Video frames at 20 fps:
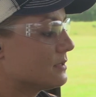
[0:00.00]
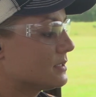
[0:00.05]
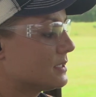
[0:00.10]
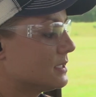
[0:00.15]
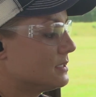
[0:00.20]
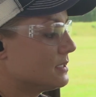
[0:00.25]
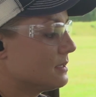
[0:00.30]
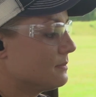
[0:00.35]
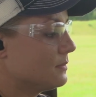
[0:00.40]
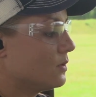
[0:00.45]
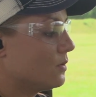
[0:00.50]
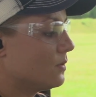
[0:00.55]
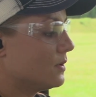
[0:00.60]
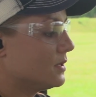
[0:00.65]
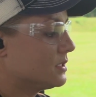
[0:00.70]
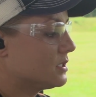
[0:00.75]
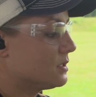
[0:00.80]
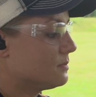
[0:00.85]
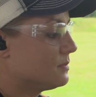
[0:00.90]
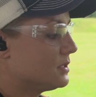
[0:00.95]
since I'm going
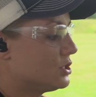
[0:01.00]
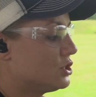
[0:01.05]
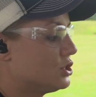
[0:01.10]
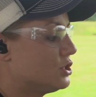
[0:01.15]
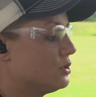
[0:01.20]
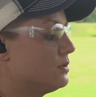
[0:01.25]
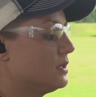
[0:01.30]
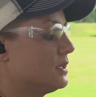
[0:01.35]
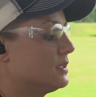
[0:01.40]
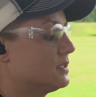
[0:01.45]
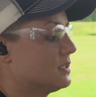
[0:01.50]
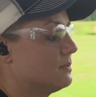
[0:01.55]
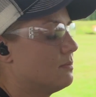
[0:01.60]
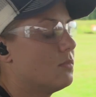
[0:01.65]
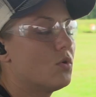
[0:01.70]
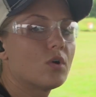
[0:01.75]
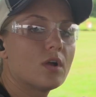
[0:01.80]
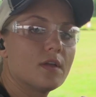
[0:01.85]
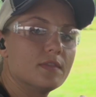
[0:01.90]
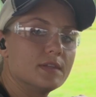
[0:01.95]
to be shooting some
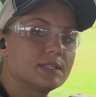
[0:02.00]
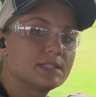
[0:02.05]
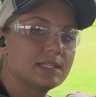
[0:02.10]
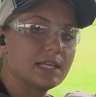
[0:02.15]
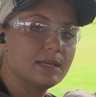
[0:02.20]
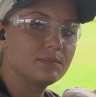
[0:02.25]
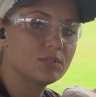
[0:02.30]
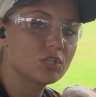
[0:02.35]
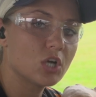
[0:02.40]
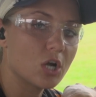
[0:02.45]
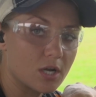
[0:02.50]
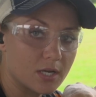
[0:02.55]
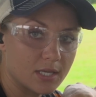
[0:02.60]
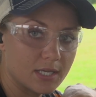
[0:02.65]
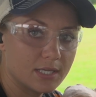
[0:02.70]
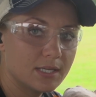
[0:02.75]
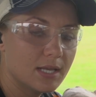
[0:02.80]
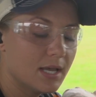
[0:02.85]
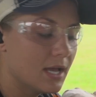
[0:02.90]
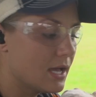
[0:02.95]
more on the same target,